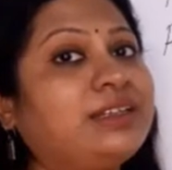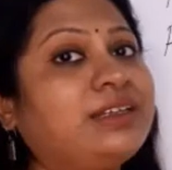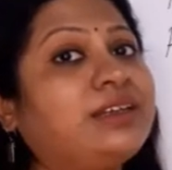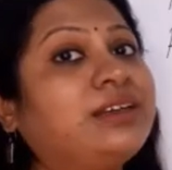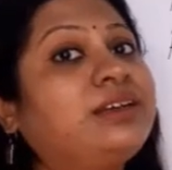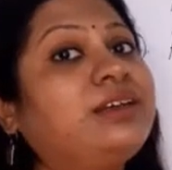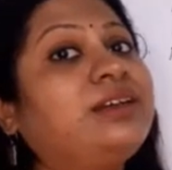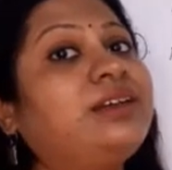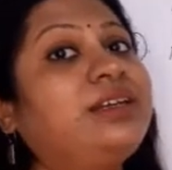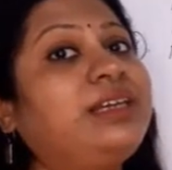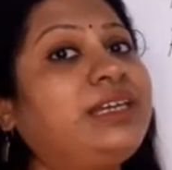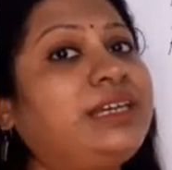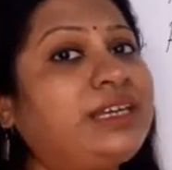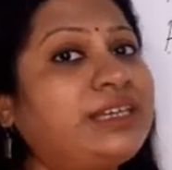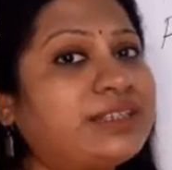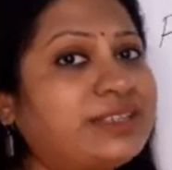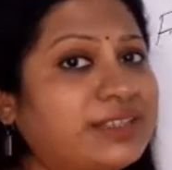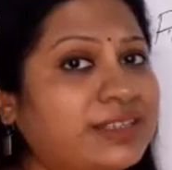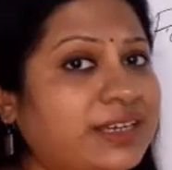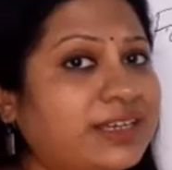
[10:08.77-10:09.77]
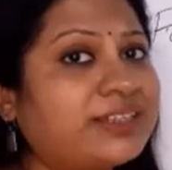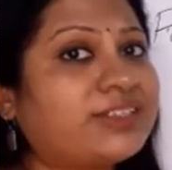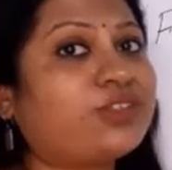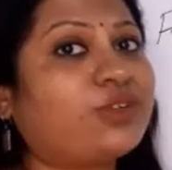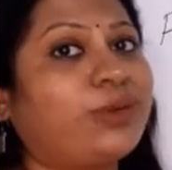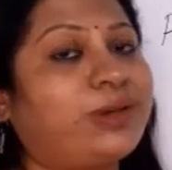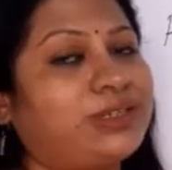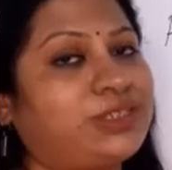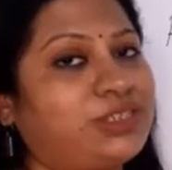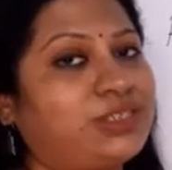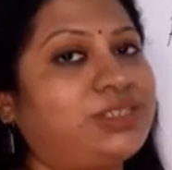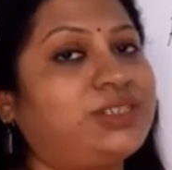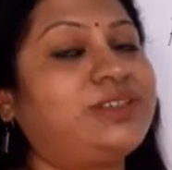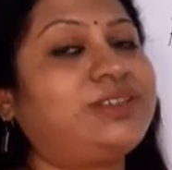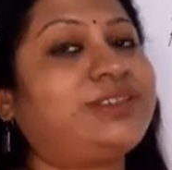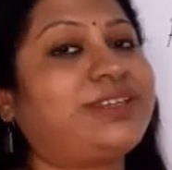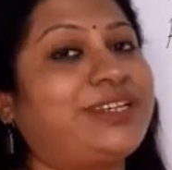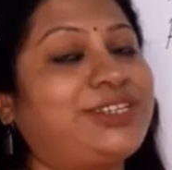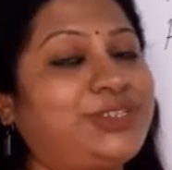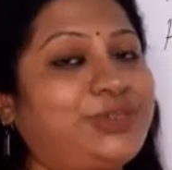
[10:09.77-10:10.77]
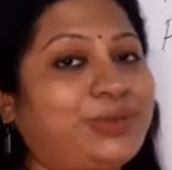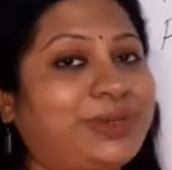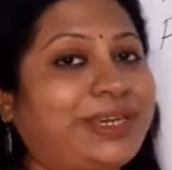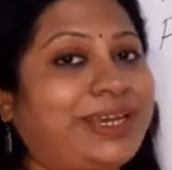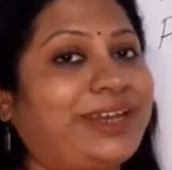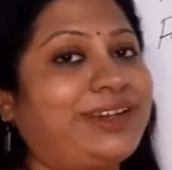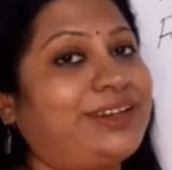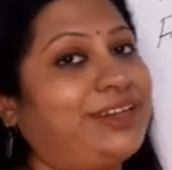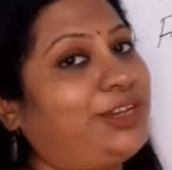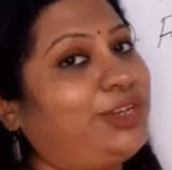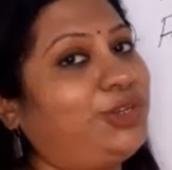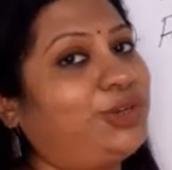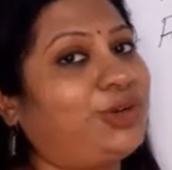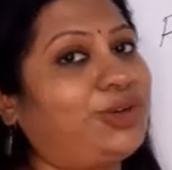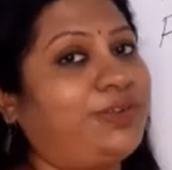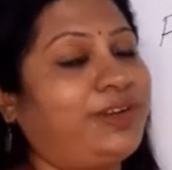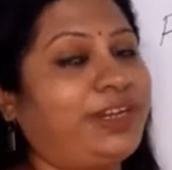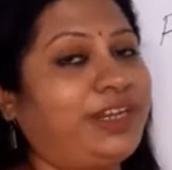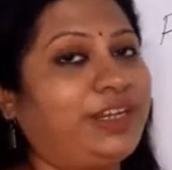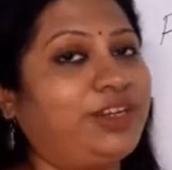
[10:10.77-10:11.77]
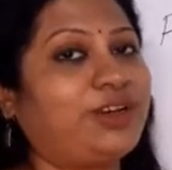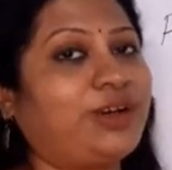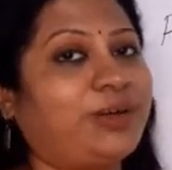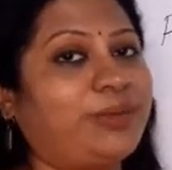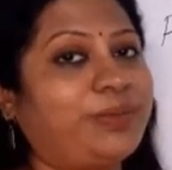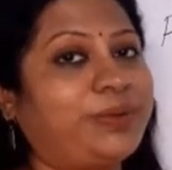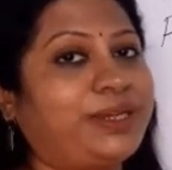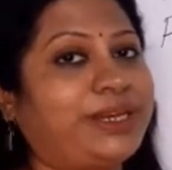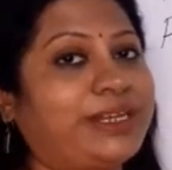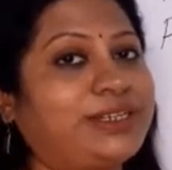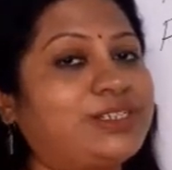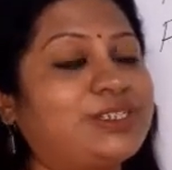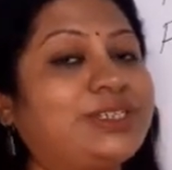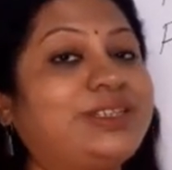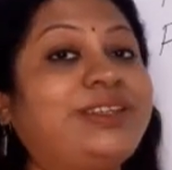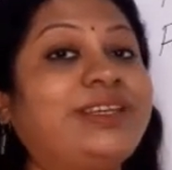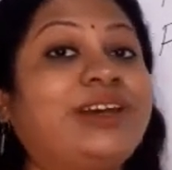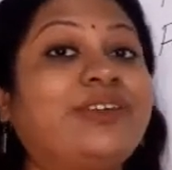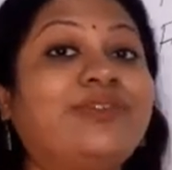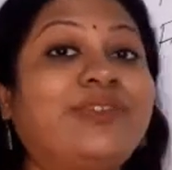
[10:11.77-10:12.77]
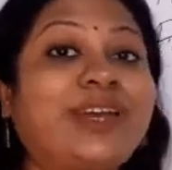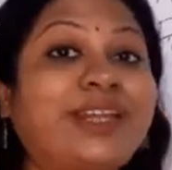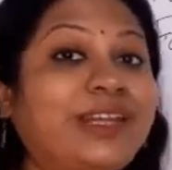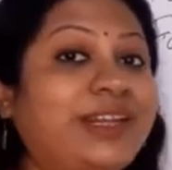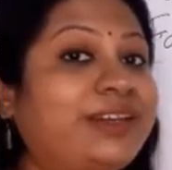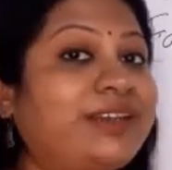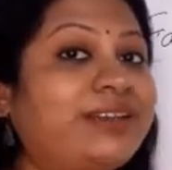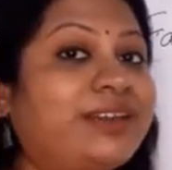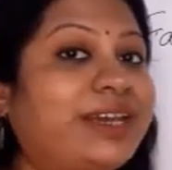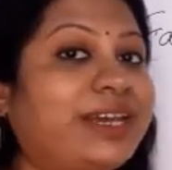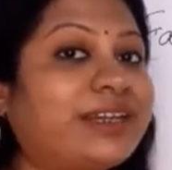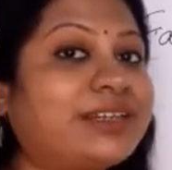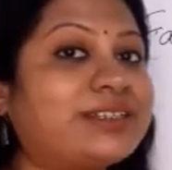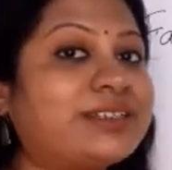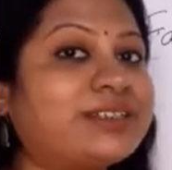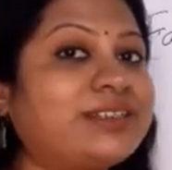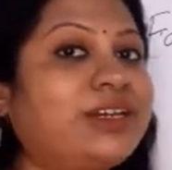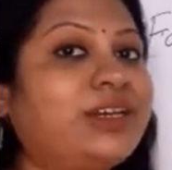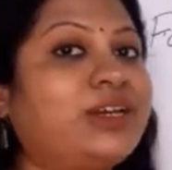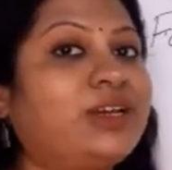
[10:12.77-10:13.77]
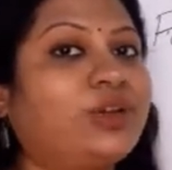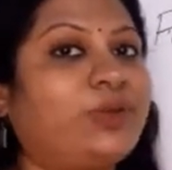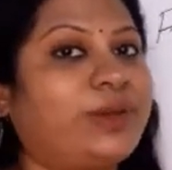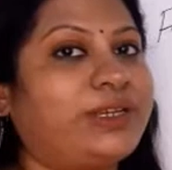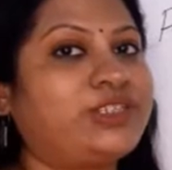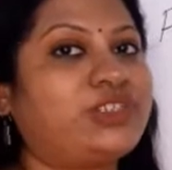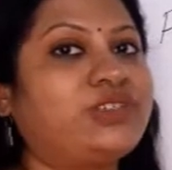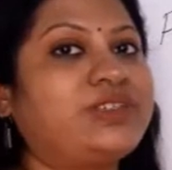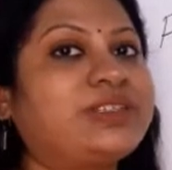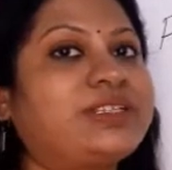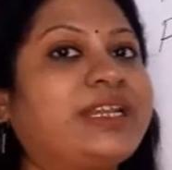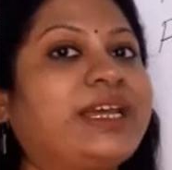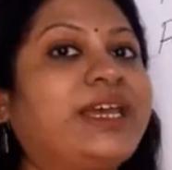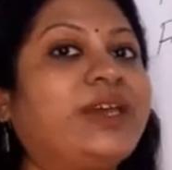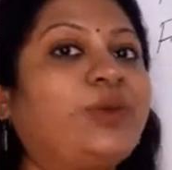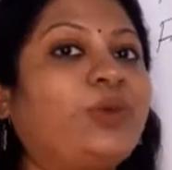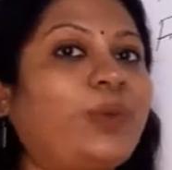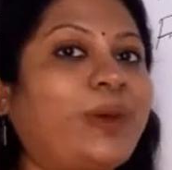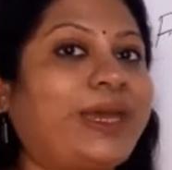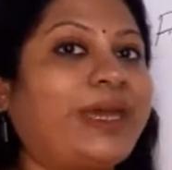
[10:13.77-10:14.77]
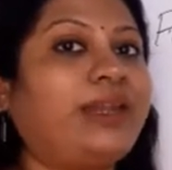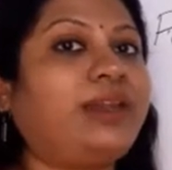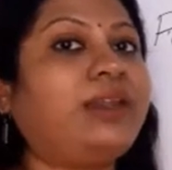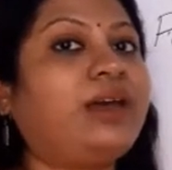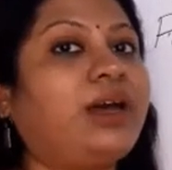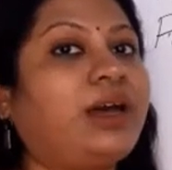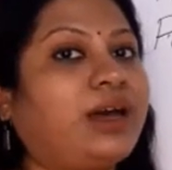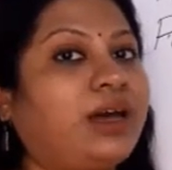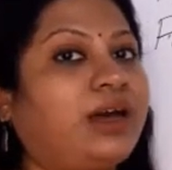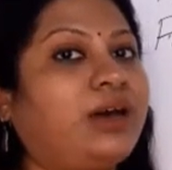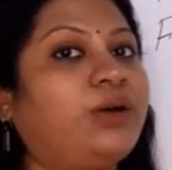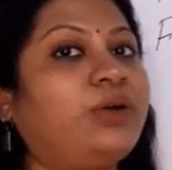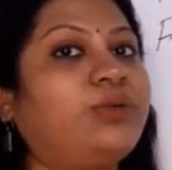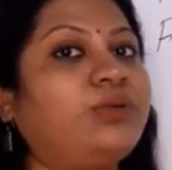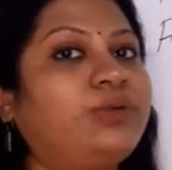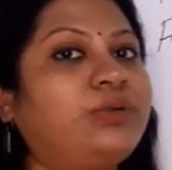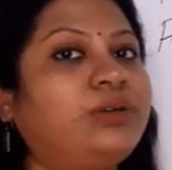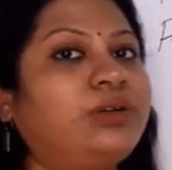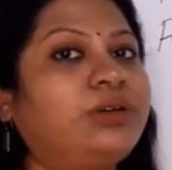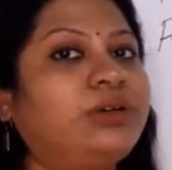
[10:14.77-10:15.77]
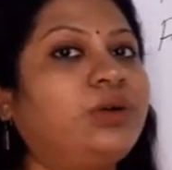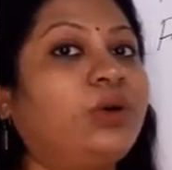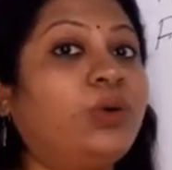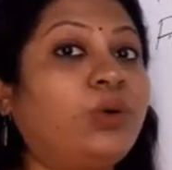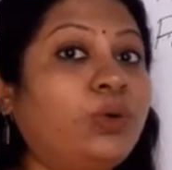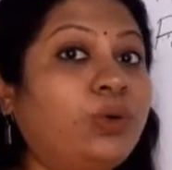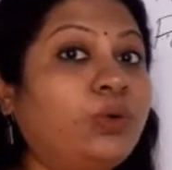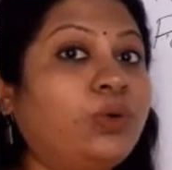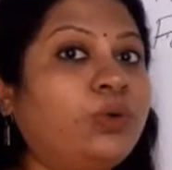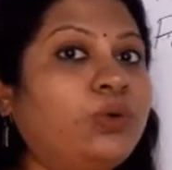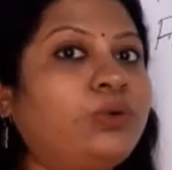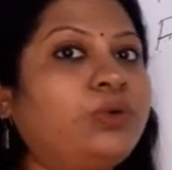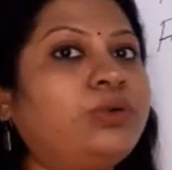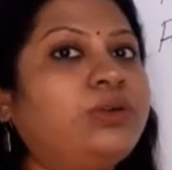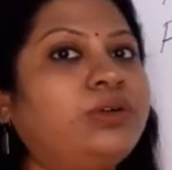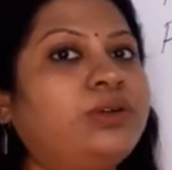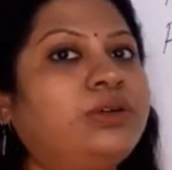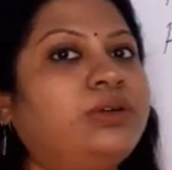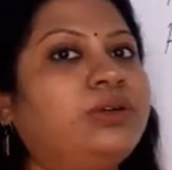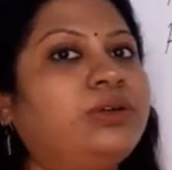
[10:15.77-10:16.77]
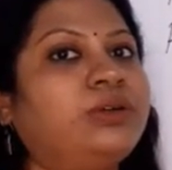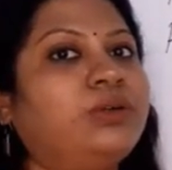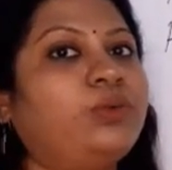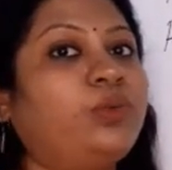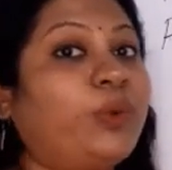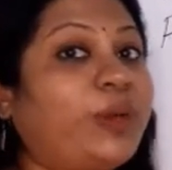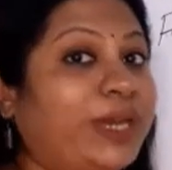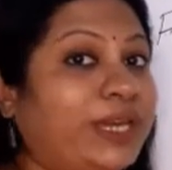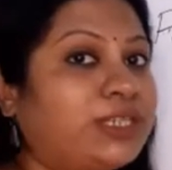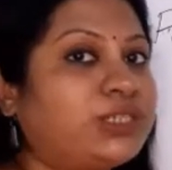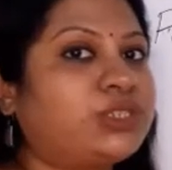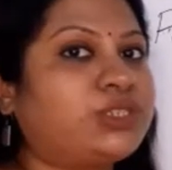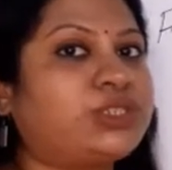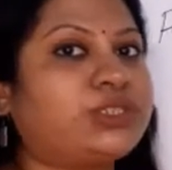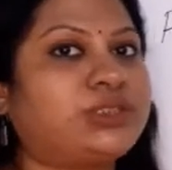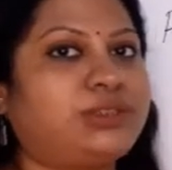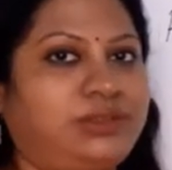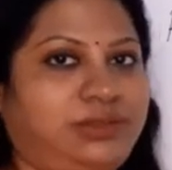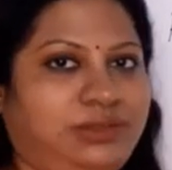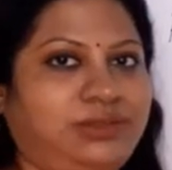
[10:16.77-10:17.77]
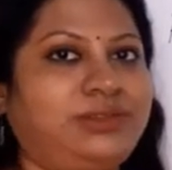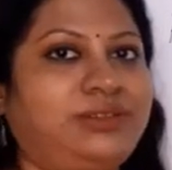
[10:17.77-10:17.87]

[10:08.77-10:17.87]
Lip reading: the easiest questions that you get in your reading comprehension. They are very direct questions like when, how, who, which.